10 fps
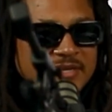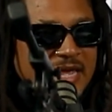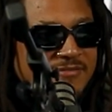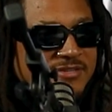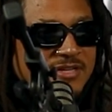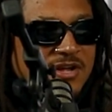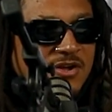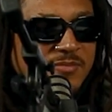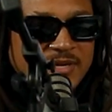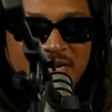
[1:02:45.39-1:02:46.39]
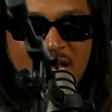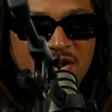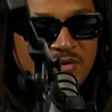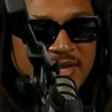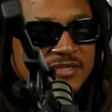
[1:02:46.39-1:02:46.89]
gave it to the homie. Like, I
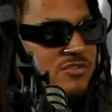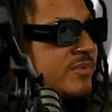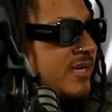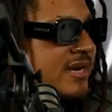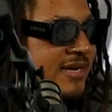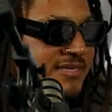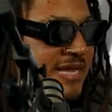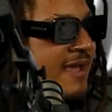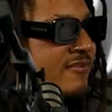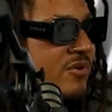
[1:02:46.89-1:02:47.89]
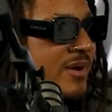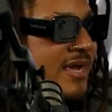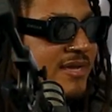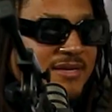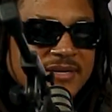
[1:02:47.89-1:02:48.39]
don't like this weed. I just gave it
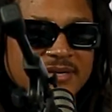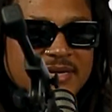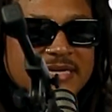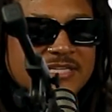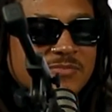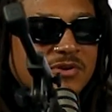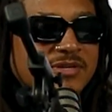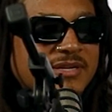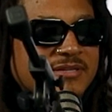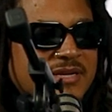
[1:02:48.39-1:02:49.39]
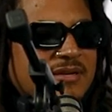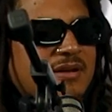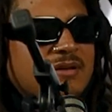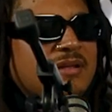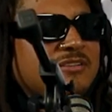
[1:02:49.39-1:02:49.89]
away. He smoked it and he's like,
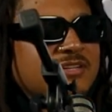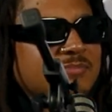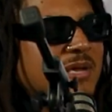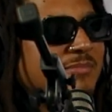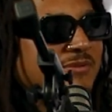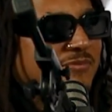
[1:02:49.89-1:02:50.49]
yo, that shit made me